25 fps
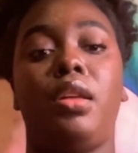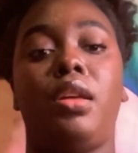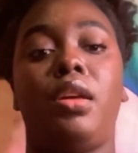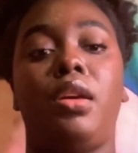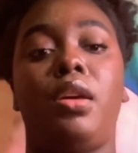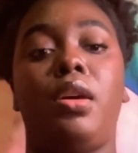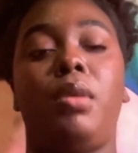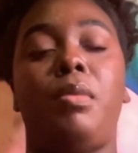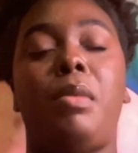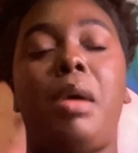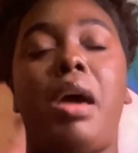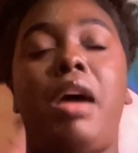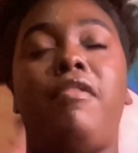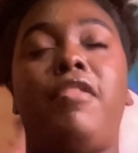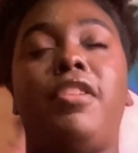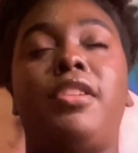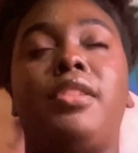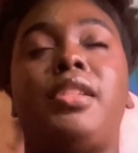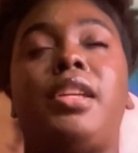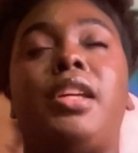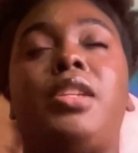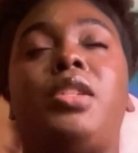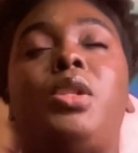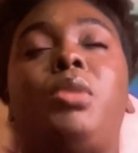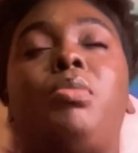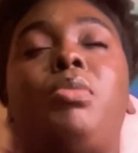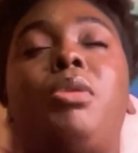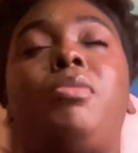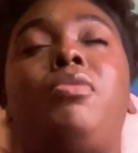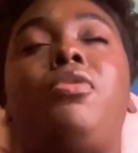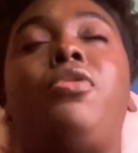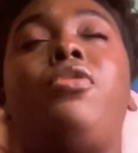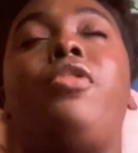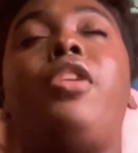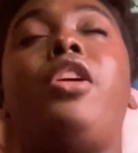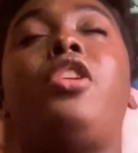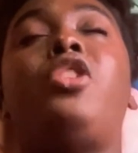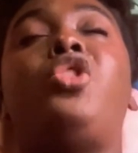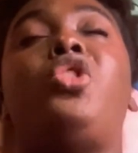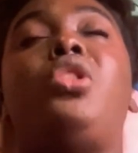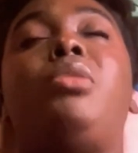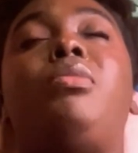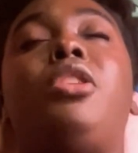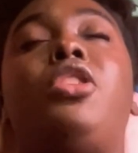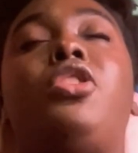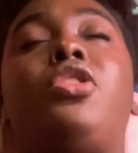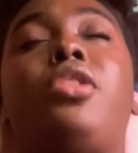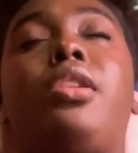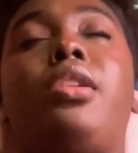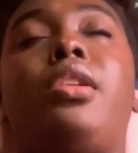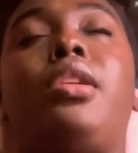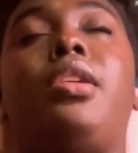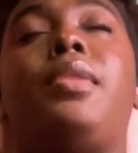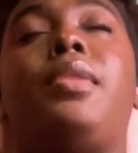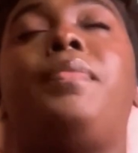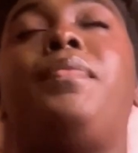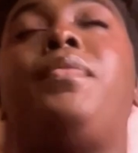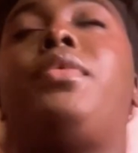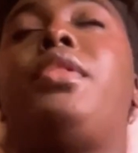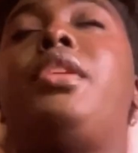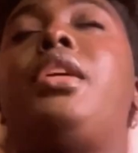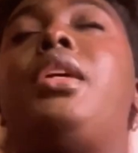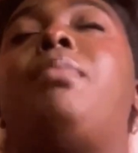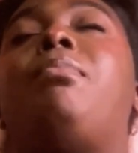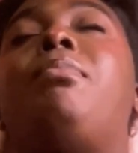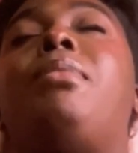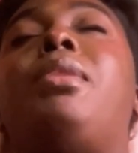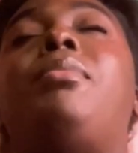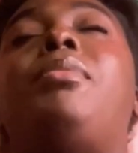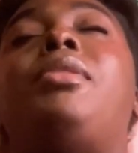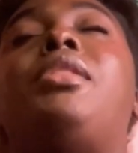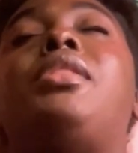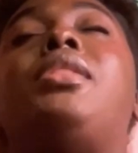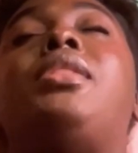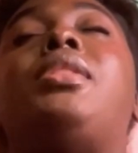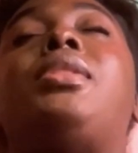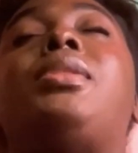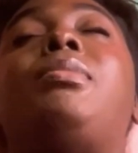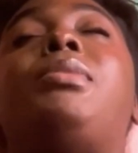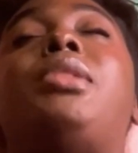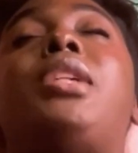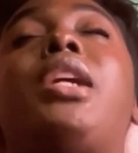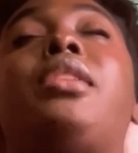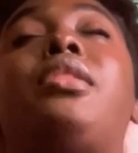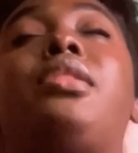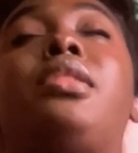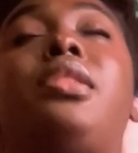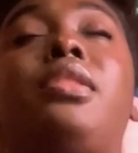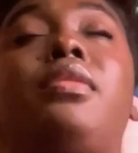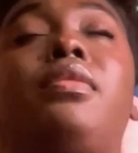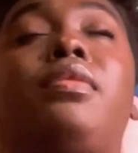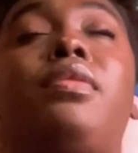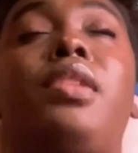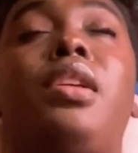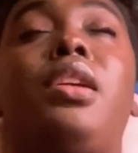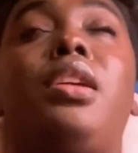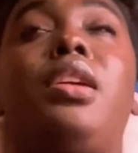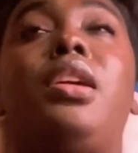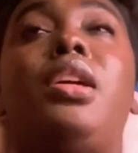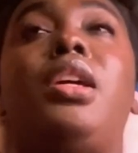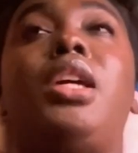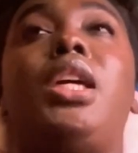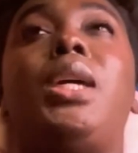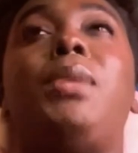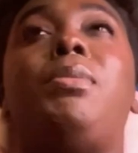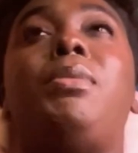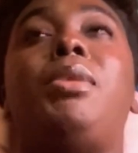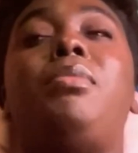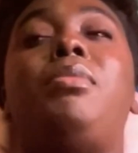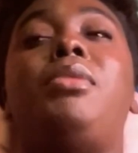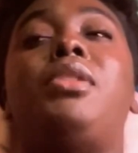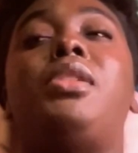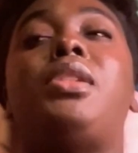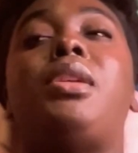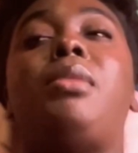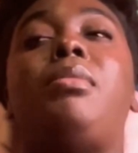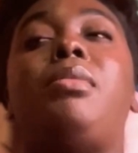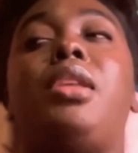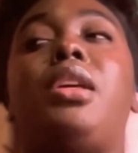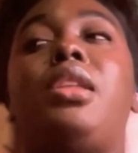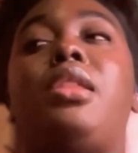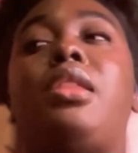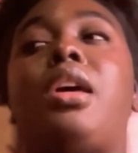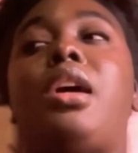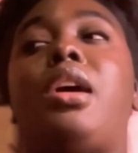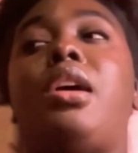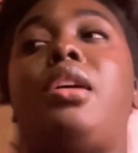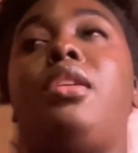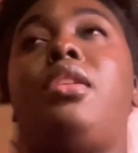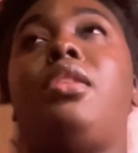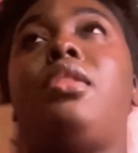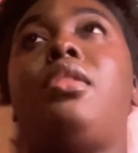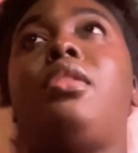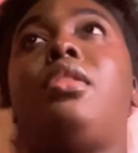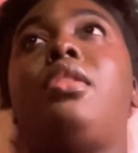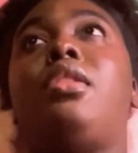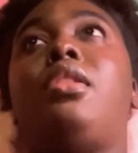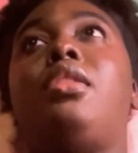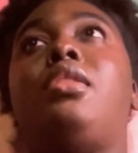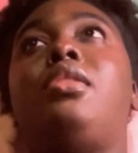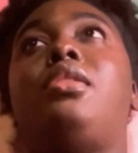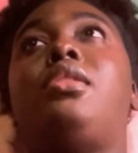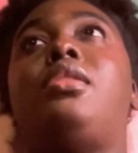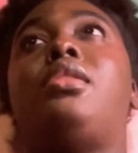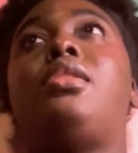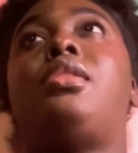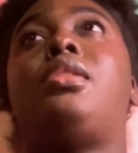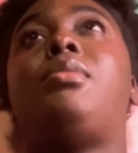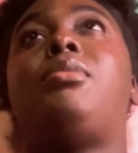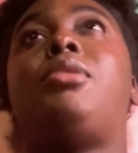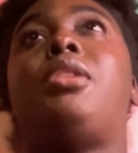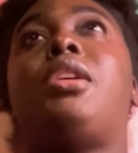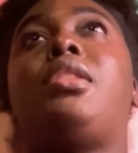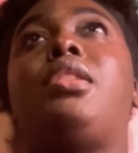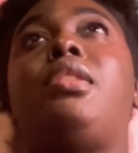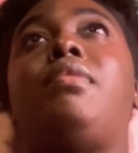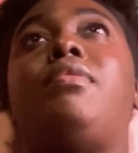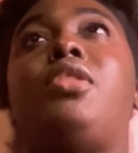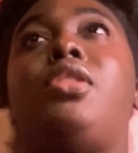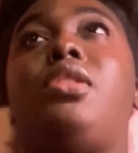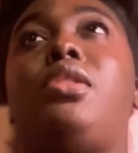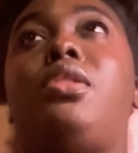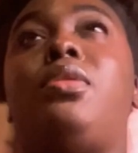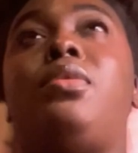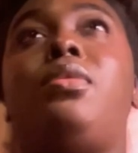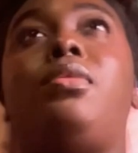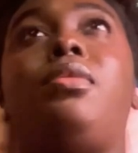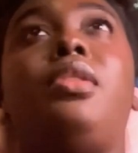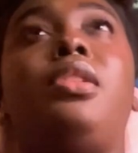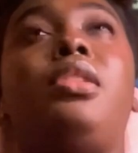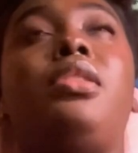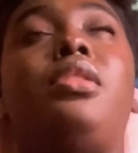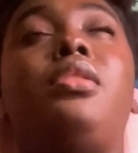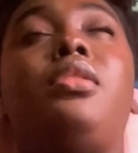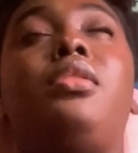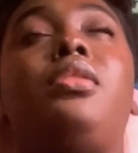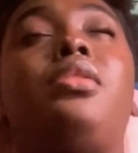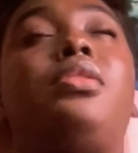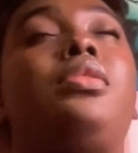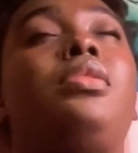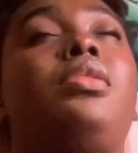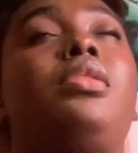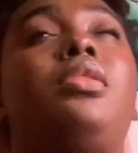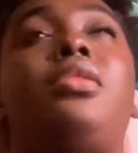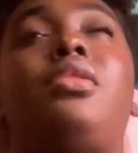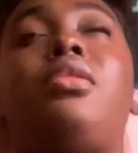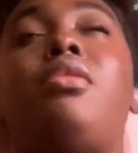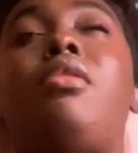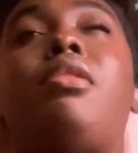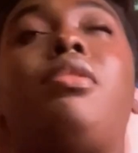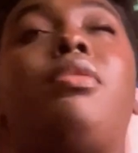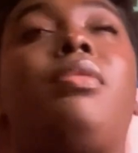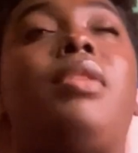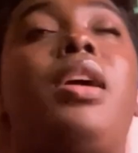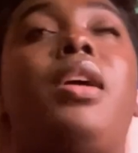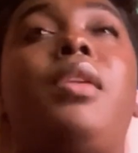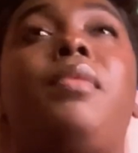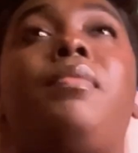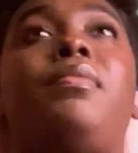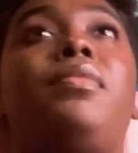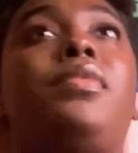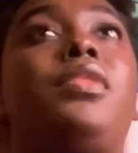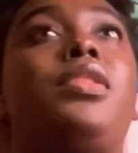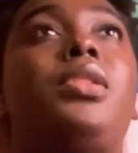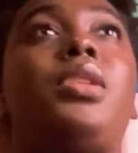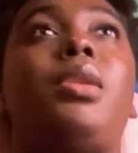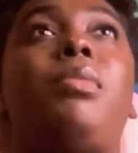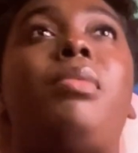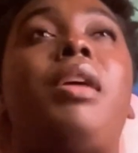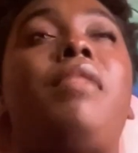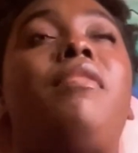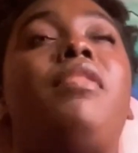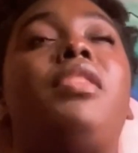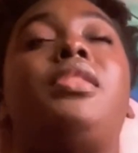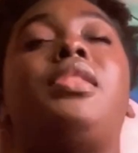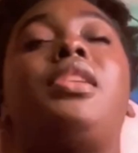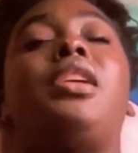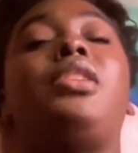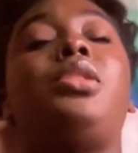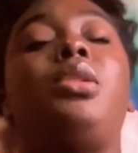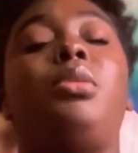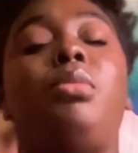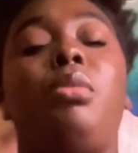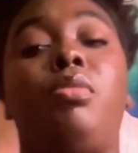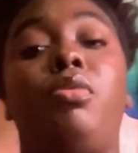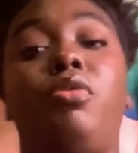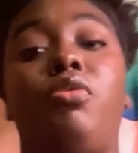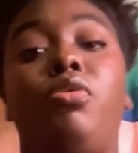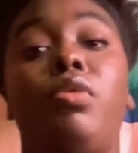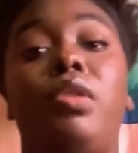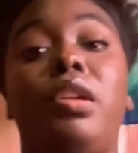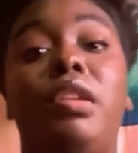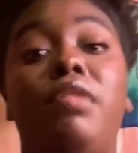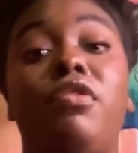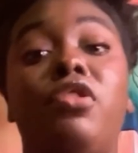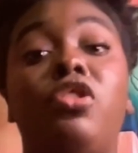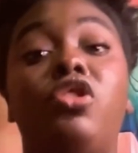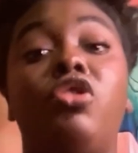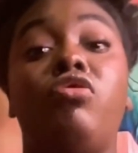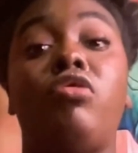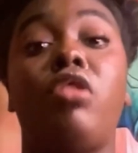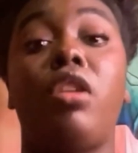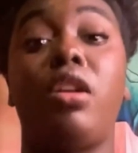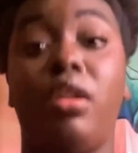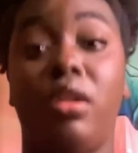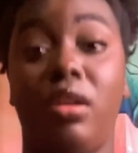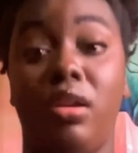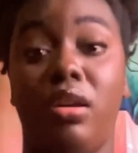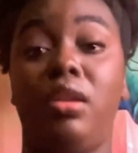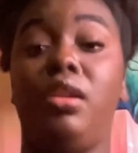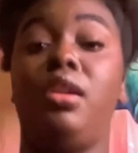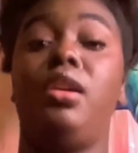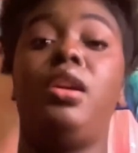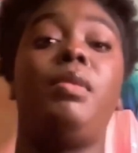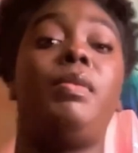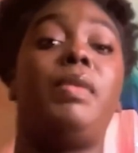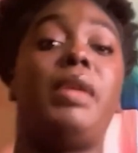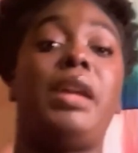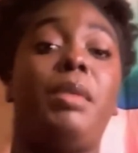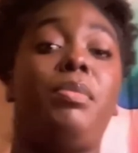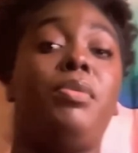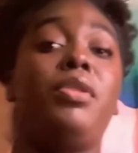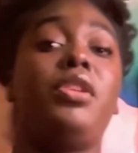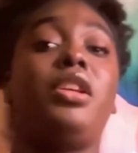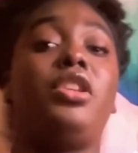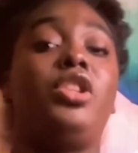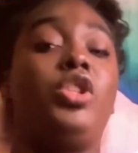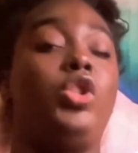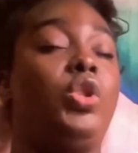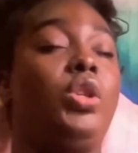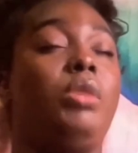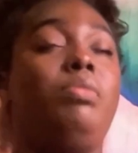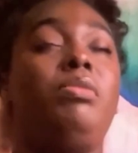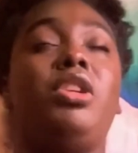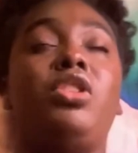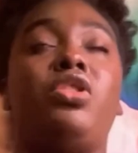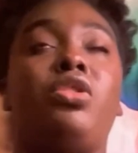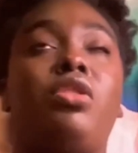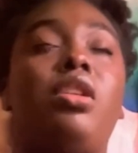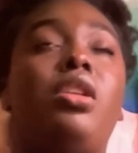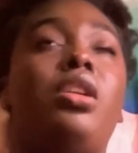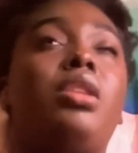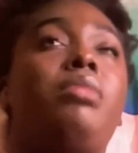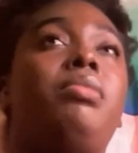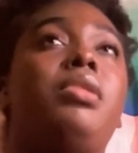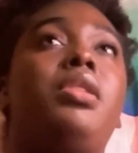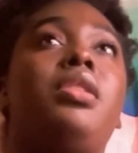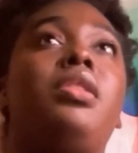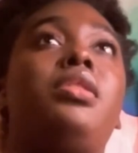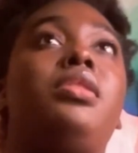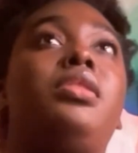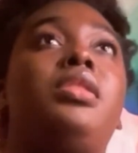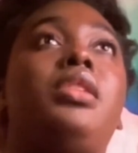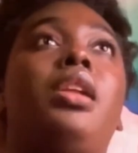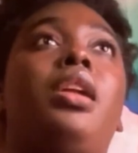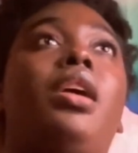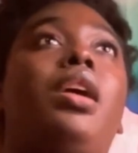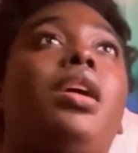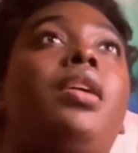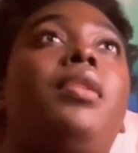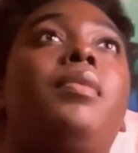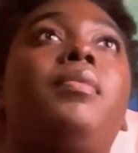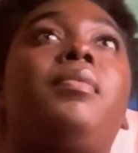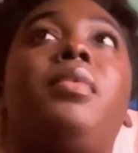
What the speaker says: Having sex with people who are extremely drunk. It may be subjective. It may be something that is subjective to you. It's not okay. Stop having sex with people who are even drunk. But I put extremely drunk because then again,